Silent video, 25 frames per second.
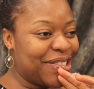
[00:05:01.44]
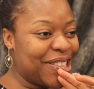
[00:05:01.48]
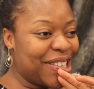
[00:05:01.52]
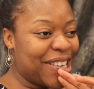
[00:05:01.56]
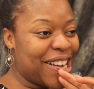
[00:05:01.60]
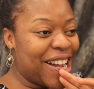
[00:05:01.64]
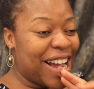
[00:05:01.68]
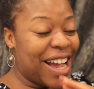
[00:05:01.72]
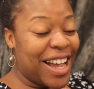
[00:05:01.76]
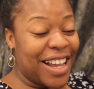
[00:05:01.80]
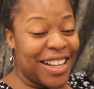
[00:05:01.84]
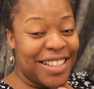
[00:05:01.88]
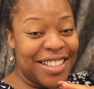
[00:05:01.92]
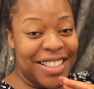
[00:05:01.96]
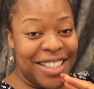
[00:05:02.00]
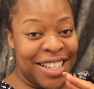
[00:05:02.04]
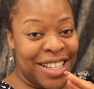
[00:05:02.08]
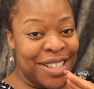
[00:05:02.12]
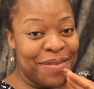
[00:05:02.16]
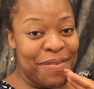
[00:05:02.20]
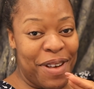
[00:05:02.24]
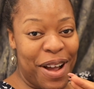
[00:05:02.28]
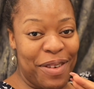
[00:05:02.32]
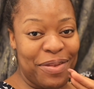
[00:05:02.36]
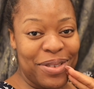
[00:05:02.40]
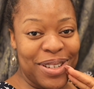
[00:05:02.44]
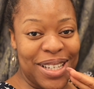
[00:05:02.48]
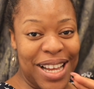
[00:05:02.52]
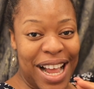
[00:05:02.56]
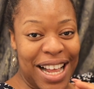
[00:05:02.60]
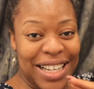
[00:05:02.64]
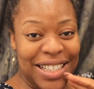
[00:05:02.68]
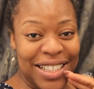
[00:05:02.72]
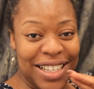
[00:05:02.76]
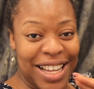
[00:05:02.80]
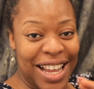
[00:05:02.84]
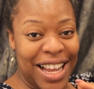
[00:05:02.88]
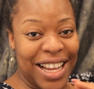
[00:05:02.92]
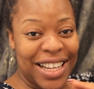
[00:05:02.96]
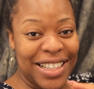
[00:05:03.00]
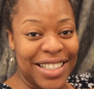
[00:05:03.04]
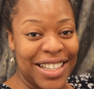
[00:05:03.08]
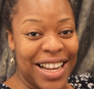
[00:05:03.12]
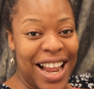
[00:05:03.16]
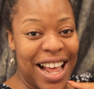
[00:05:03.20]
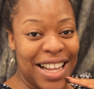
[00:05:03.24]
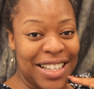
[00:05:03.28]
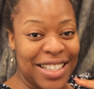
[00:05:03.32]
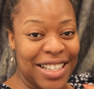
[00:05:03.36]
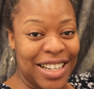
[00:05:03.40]
you guys, this Abuja stay
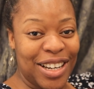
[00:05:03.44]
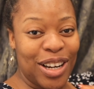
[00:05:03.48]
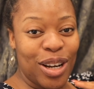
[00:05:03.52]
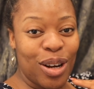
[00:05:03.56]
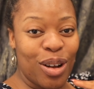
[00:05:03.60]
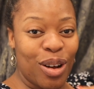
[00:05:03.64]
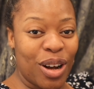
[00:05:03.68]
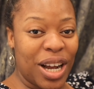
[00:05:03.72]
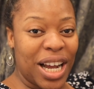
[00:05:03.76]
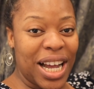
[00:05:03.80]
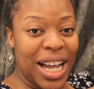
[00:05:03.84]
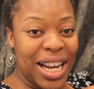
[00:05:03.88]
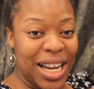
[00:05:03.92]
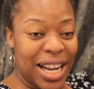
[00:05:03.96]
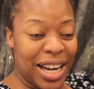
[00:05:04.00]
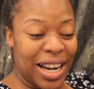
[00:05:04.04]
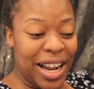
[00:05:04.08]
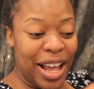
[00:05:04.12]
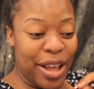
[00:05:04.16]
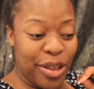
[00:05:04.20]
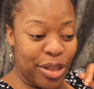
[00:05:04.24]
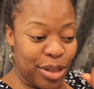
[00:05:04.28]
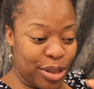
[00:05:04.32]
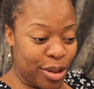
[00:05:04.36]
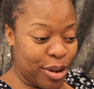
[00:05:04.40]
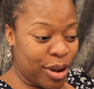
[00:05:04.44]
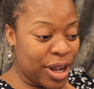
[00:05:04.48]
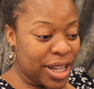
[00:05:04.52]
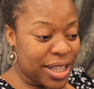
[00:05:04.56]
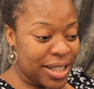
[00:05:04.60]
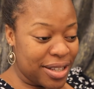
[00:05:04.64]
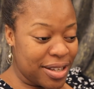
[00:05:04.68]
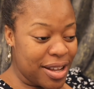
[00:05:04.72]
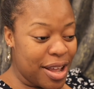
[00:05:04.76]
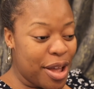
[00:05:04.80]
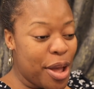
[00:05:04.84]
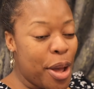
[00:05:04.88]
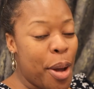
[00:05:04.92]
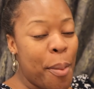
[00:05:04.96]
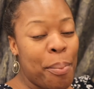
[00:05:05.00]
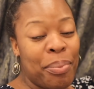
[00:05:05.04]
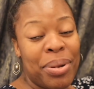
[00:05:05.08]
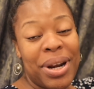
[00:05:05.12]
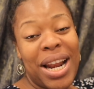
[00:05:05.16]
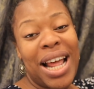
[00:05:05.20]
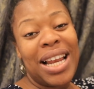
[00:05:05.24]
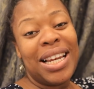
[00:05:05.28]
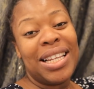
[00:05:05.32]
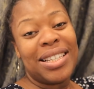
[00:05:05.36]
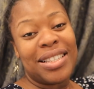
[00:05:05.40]
is lasting longer than I thought,
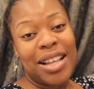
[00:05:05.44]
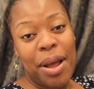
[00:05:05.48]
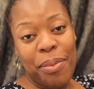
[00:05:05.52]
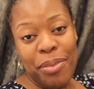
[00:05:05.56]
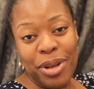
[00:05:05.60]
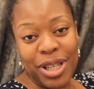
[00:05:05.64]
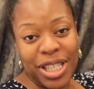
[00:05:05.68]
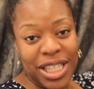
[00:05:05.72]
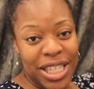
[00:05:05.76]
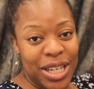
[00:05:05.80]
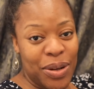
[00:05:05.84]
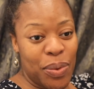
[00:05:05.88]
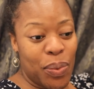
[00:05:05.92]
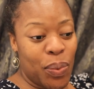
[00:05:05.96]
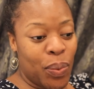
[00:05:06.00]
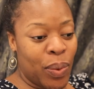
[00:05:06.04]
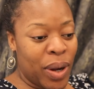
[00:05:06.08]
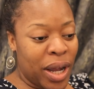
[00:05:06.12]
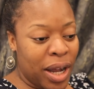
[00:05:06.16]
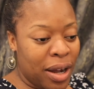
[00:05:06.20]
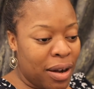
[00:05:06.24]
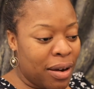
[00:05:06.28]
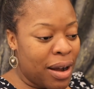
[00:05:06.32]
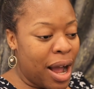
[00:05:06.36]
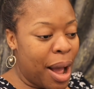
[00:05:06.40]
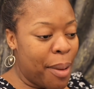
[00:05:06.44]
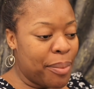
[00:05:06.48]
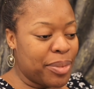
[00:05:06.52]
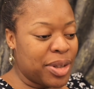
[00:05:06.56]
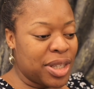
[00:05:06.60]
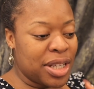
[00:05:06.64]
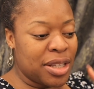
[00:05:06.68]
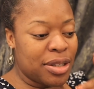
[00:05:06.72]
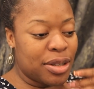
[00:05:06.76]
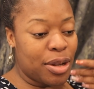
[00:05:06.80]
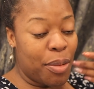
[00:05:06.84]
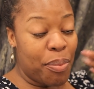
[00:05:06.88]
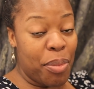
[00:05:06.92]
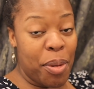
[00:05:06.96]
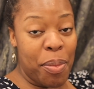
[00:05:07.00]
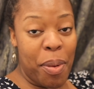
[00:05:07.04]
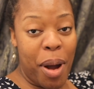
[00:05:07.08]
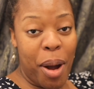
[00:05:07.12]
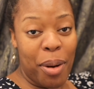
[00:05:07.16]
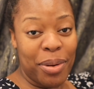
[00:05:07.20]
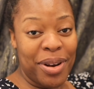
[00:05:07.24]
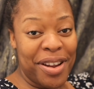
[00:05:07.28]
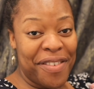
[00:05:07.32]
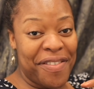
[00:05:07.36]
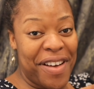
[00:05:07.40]
but at least I'm using it well. I'm seeing some
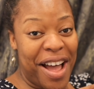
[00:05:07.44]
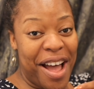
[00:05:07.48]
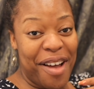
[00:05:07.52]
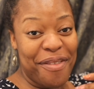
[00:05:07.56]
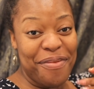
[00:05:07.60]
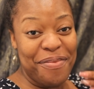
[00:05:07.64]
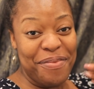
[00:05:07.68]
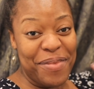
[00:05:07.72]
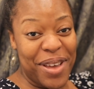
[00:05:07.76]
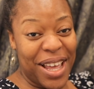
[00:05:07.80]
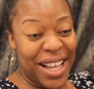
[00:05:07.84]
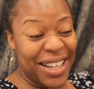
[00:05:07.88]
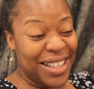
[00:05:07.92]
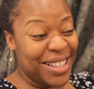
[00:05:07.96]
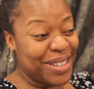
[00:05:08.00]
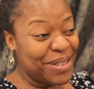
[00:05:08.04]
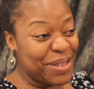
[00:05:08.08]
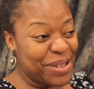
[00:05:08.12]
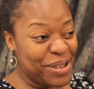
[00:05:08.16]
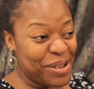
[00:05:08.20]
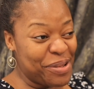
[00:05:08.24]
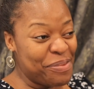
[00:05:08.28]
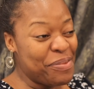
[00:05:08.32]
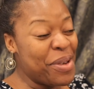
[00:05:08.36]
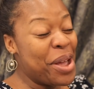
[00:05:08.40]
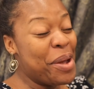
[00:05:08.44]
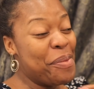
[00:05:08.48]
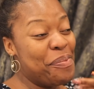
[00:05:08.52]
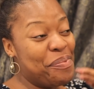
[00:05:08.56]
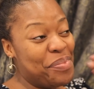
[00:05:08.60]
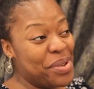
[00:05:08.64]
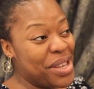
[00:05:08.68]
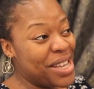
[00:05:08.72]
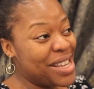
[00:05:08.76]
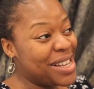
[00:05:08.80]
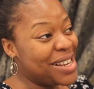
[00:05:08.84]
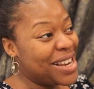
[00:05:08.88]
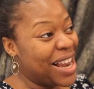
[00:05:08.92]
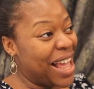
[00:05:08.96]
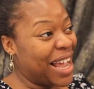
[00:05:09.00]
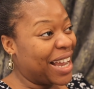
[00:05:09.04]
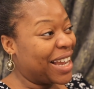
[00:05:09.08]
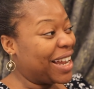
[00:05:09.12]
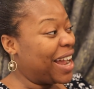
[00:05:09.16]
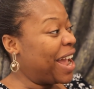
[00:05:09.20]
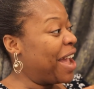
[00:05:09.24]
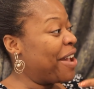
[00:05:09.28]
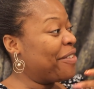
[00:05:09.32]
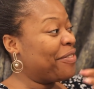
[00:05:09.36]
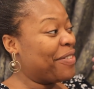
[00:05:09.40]
people I would never have met, maybe
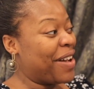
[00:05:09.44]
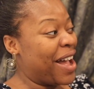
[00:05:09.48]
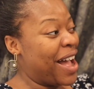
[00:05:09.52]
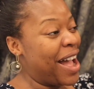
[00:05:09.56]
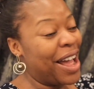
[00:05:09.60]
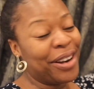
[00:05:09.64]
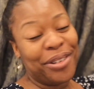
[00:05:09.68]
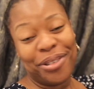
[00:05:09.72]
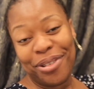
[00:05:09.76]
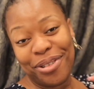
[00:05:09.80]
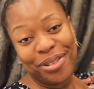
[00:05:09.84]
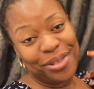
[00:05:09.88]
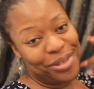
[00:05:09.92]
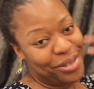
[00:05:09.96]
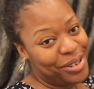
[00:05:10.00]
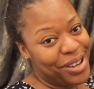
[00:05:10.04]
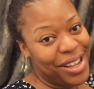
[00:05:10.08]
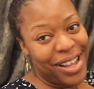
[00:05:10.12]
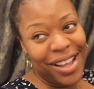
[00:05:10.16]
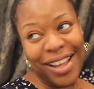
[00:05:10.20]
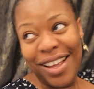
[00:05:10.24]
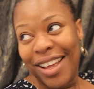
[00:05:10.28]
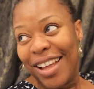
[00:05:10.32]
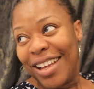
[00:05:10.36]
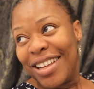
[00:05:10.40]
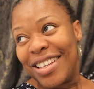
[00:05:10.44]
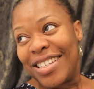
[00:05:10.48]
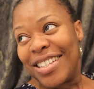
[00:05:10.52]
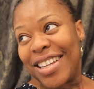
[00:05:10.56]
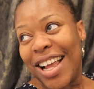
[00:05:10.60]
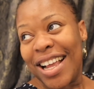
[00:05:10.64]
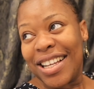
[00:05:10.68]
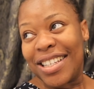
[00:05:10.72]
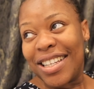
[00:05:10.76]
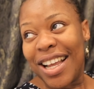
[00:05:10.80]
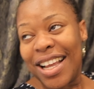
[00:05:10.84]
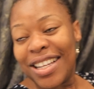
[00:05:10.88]
like ever. I don't know. Sha.